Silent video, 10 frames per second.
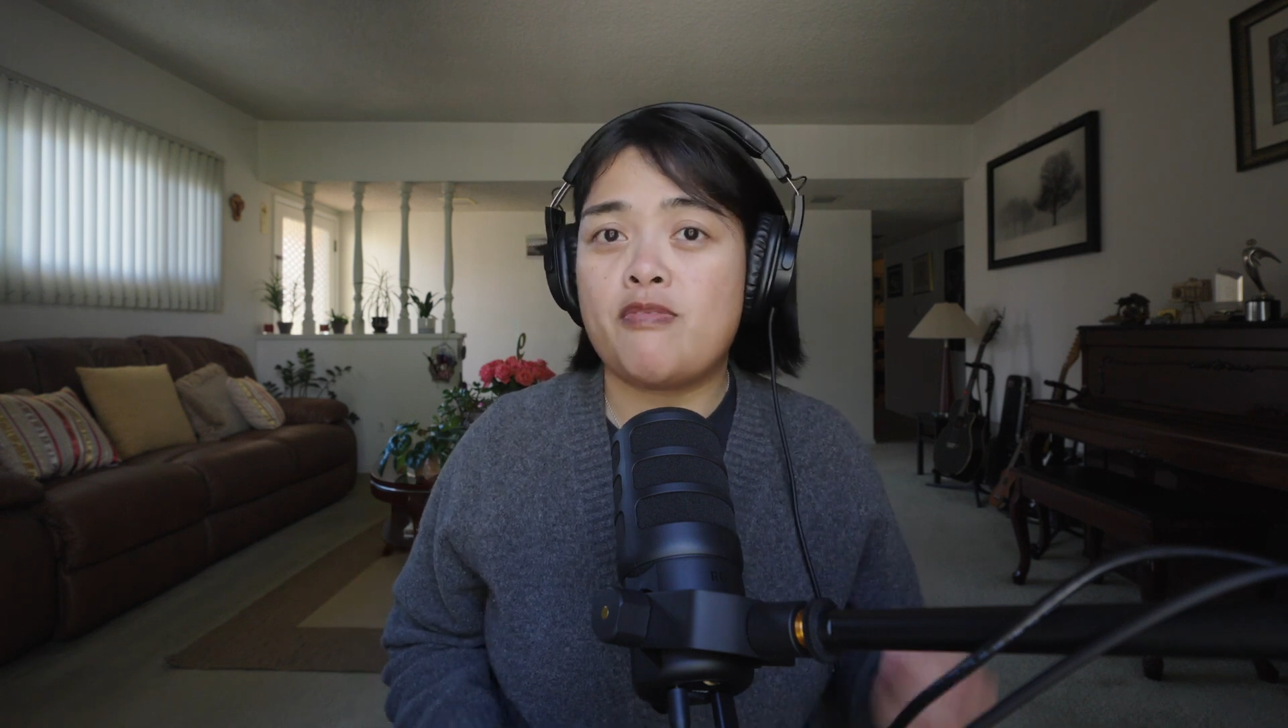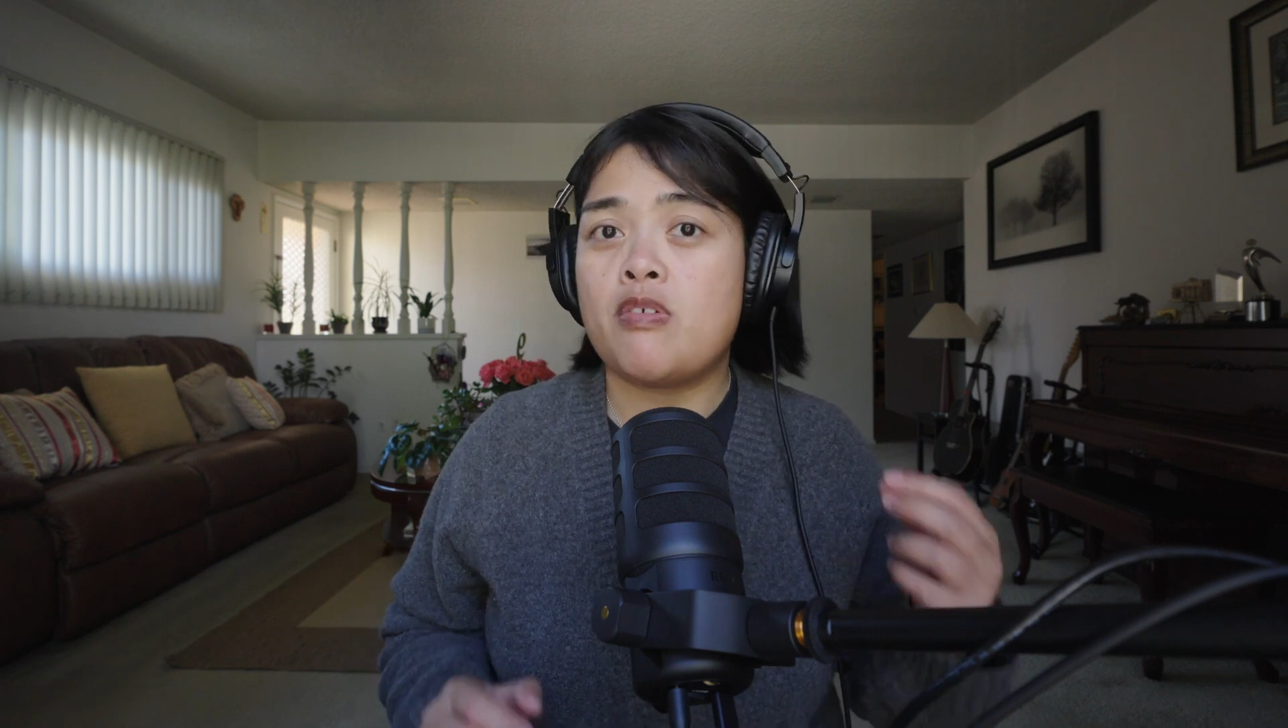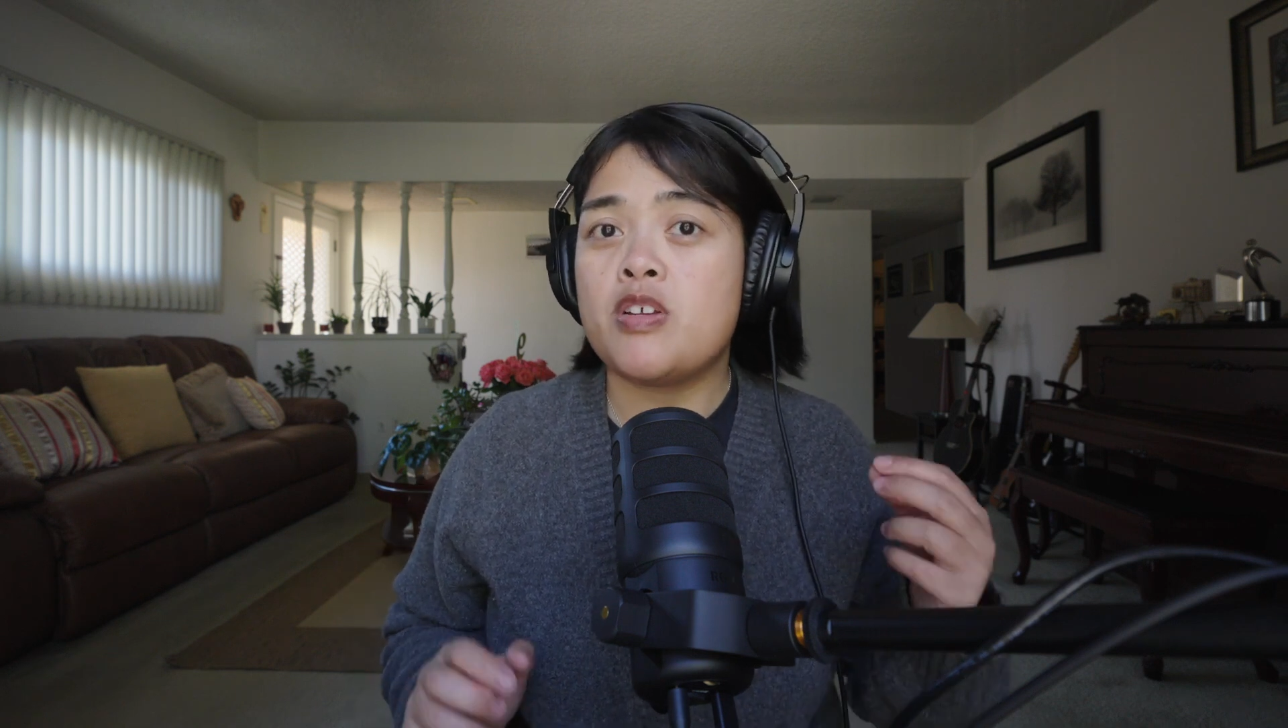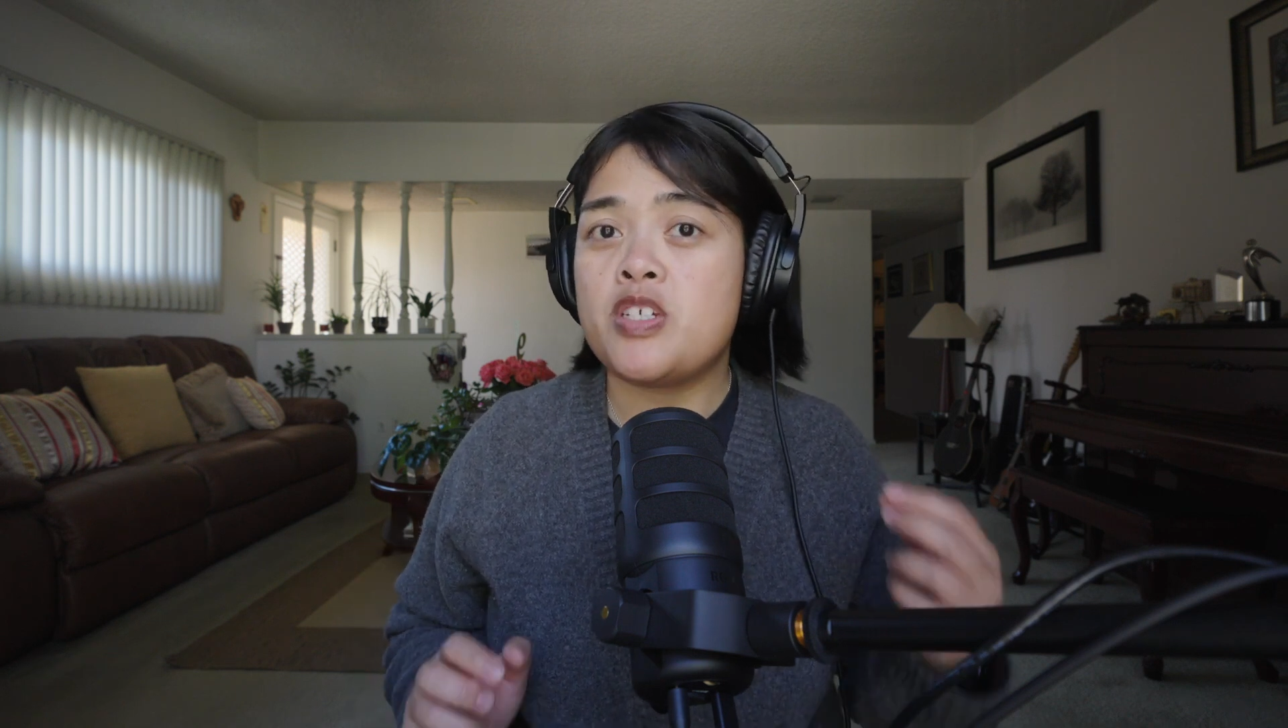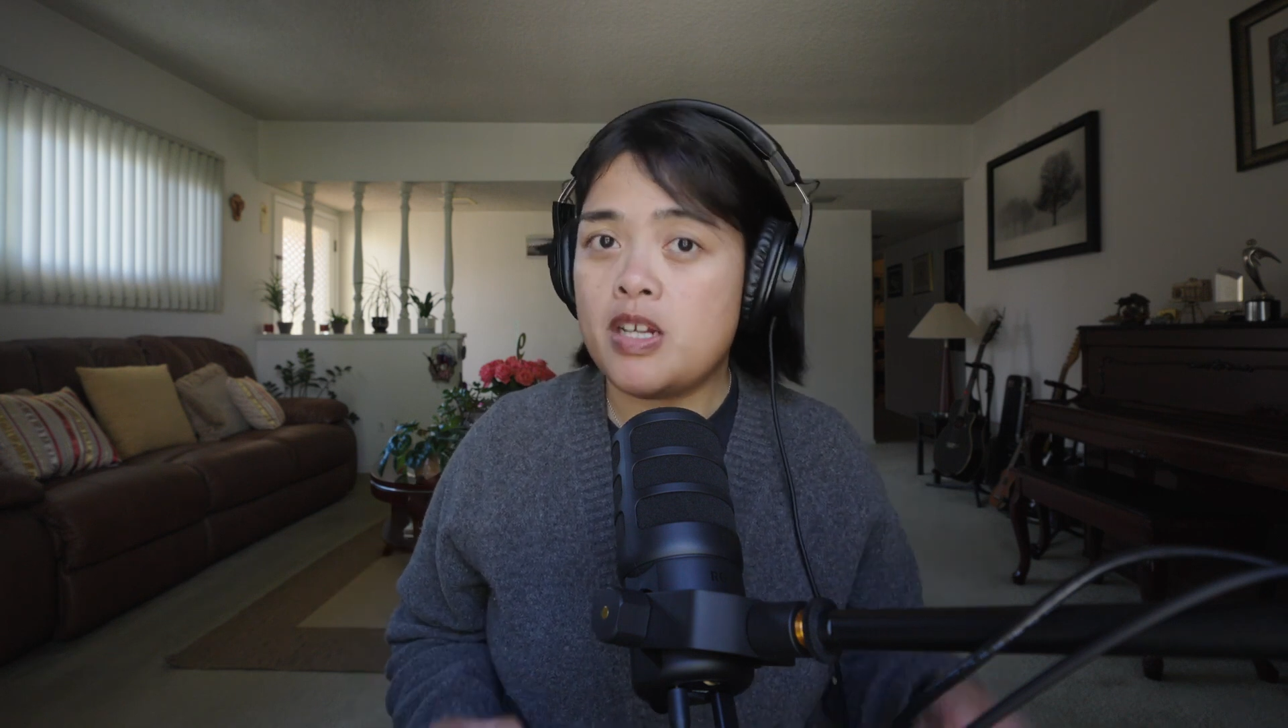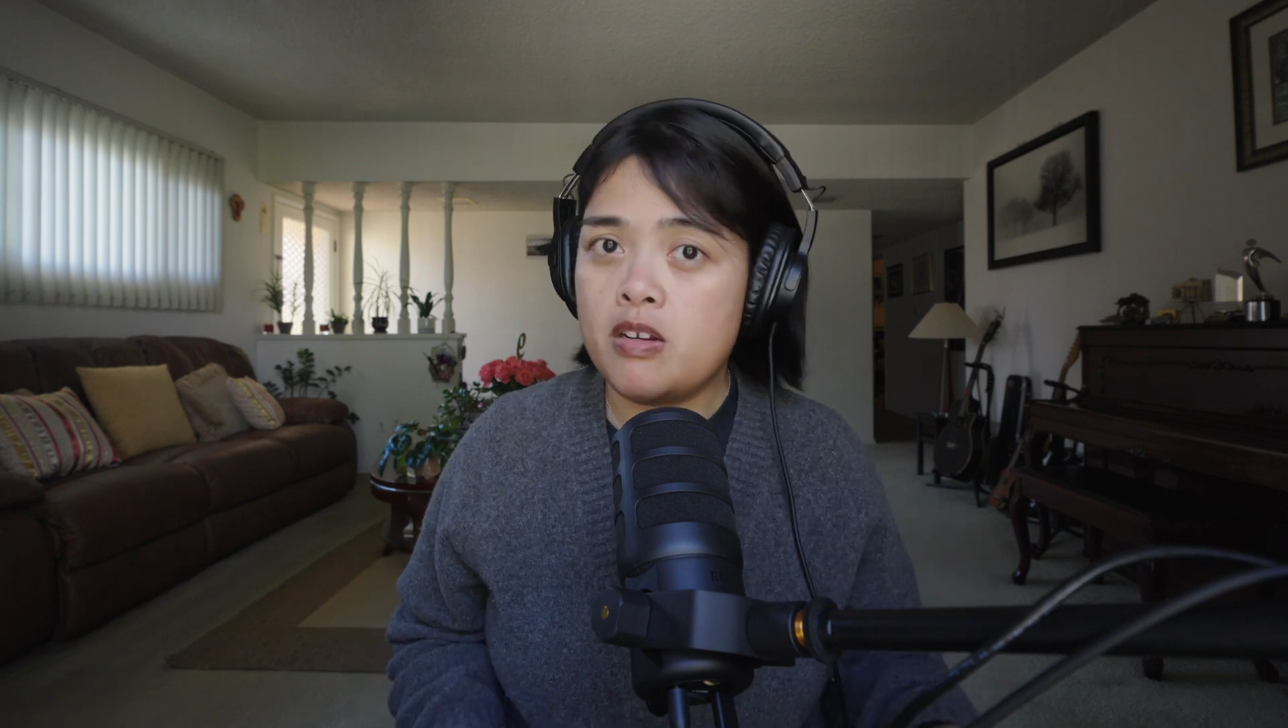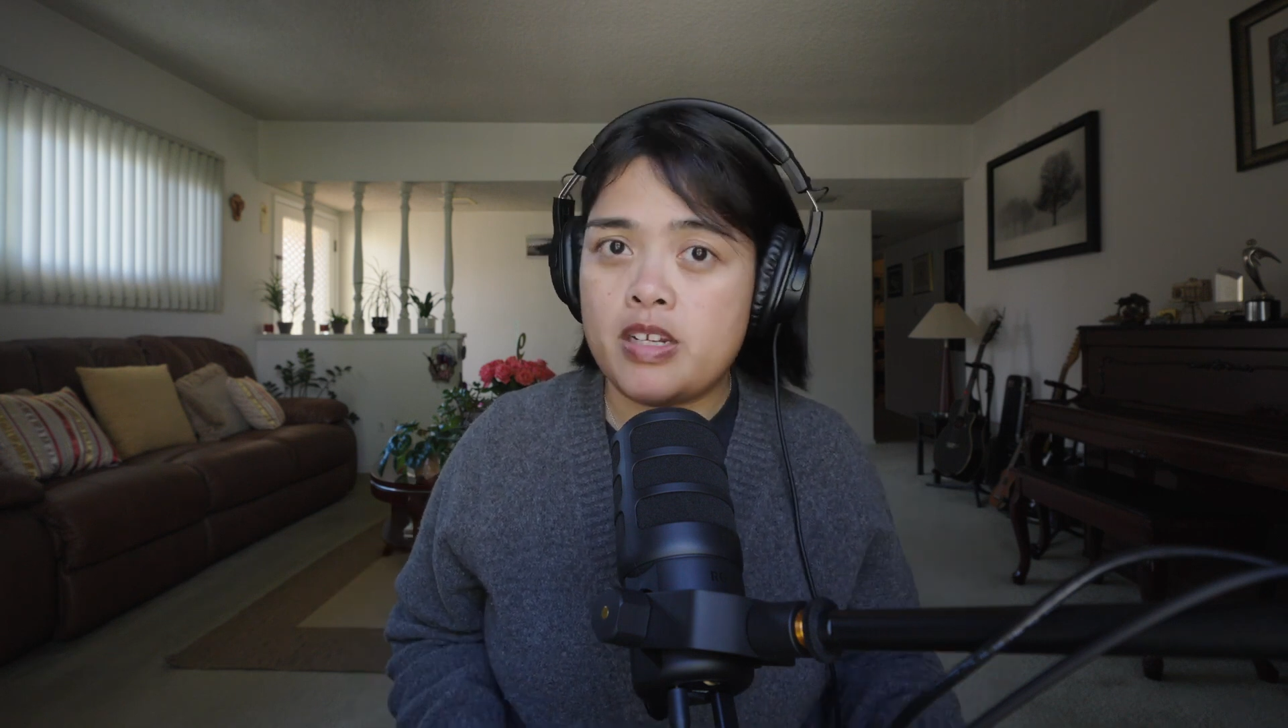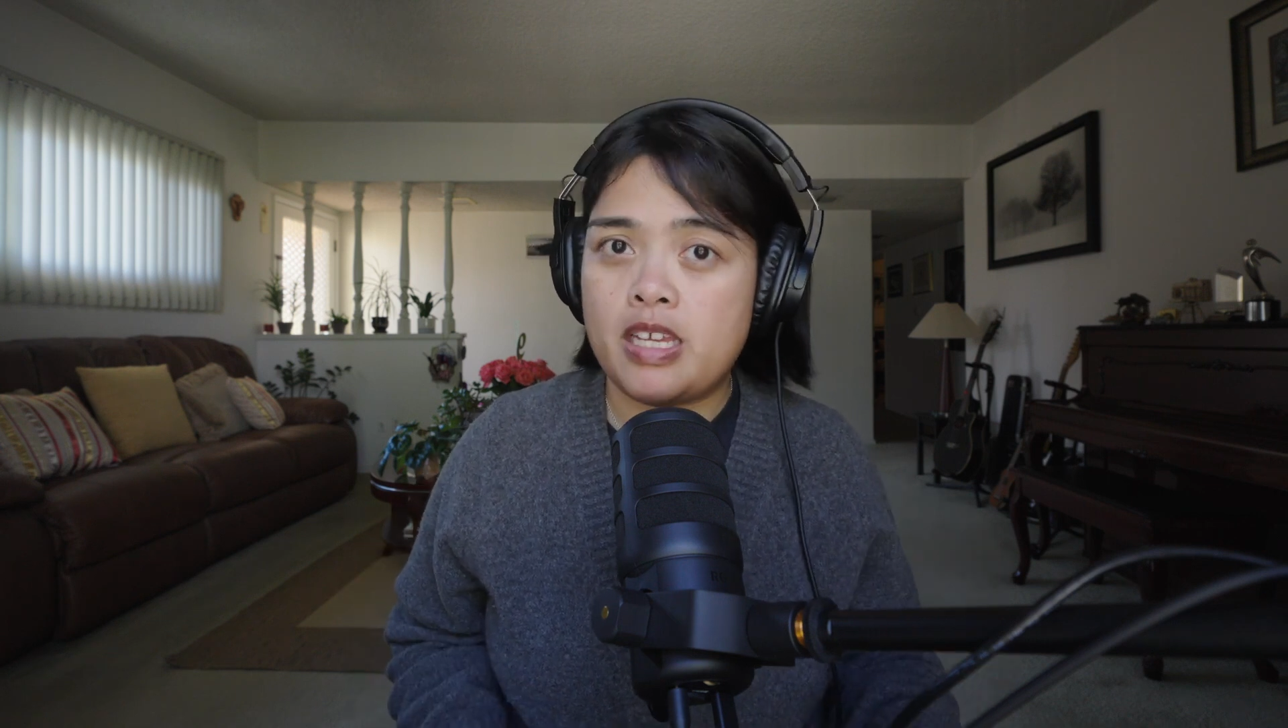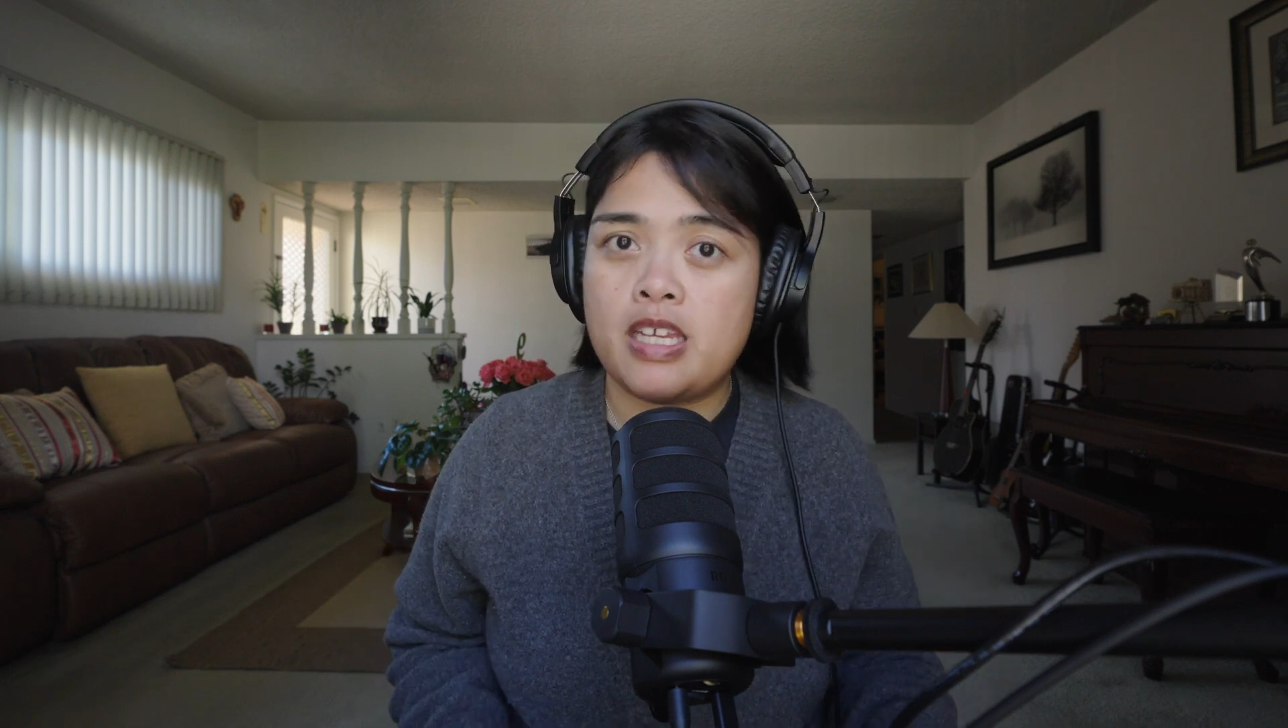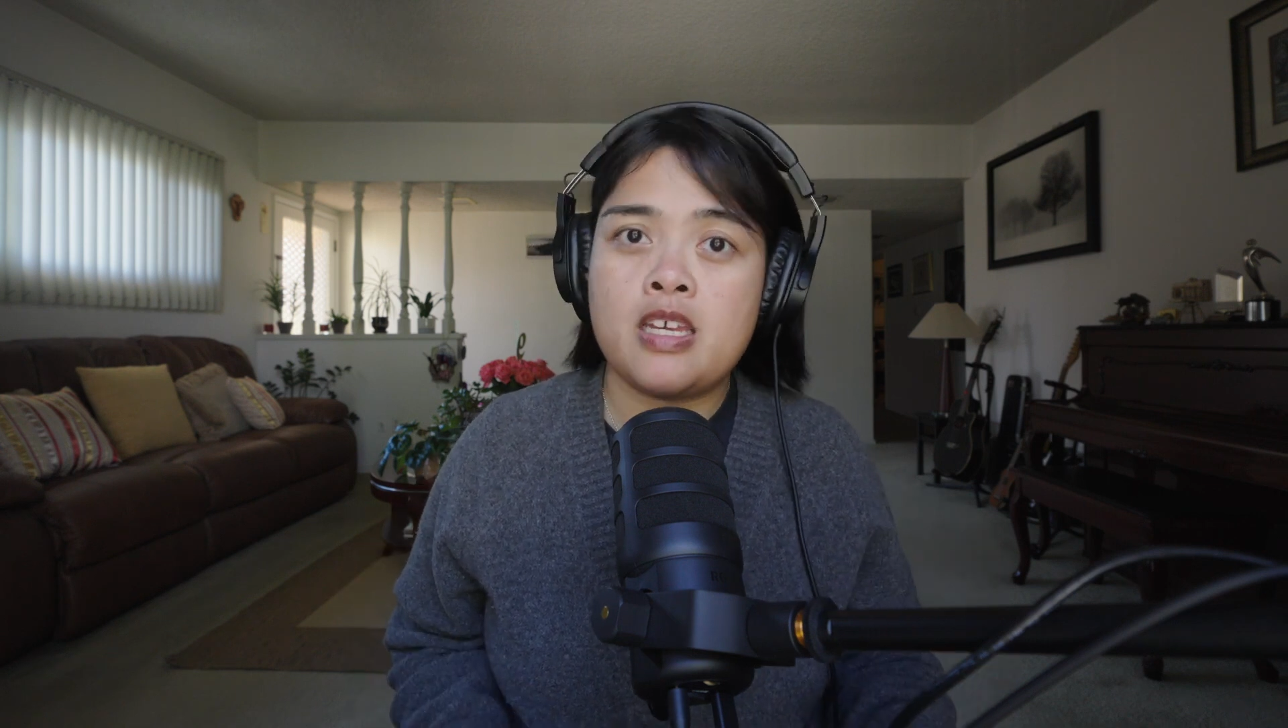for
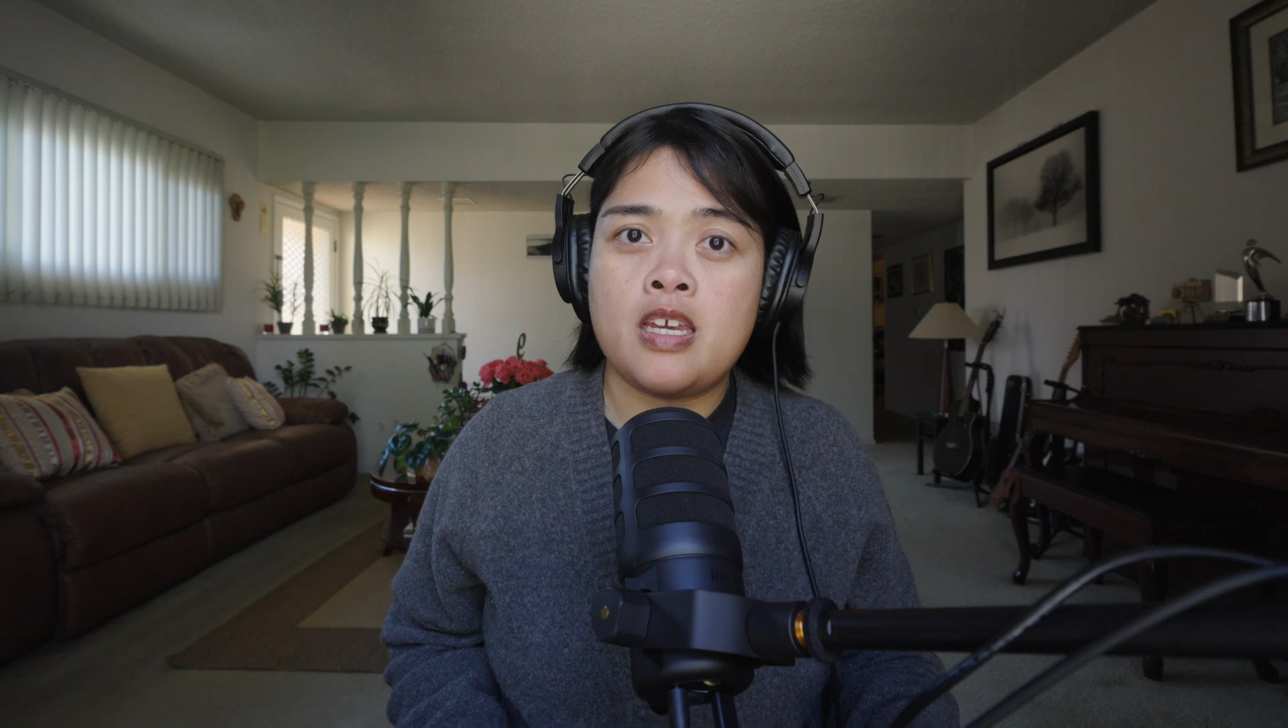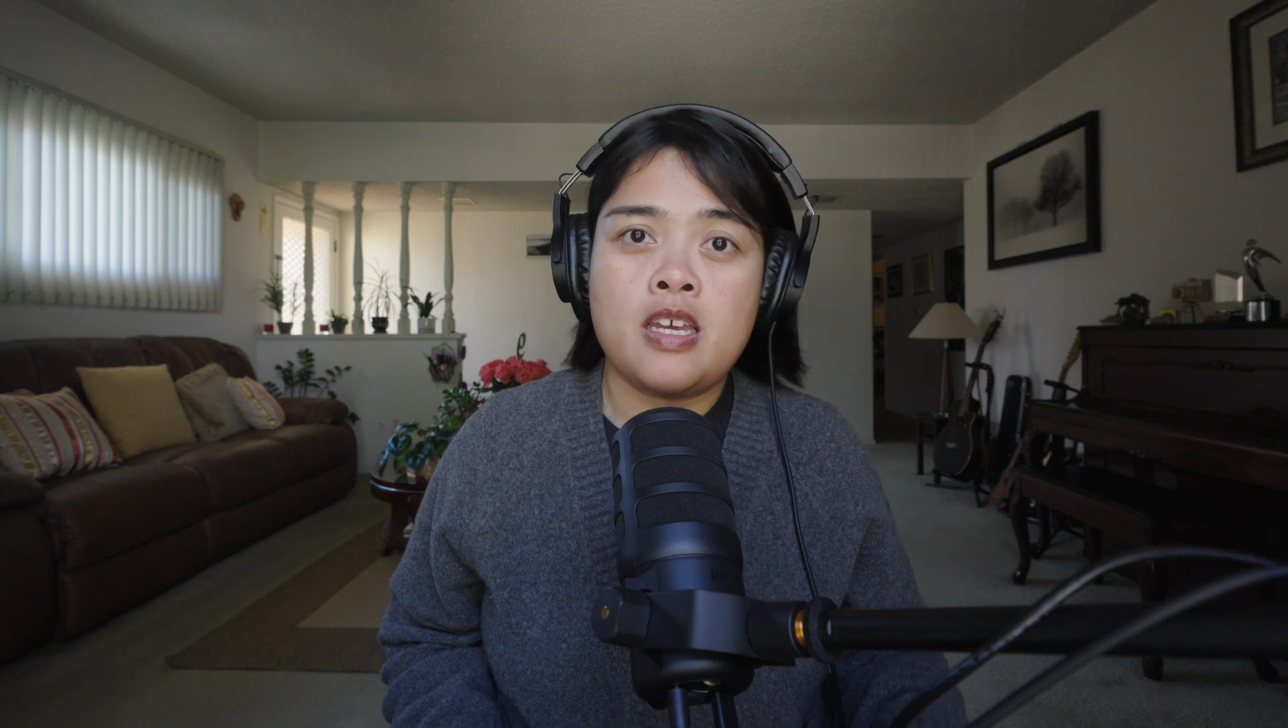charity.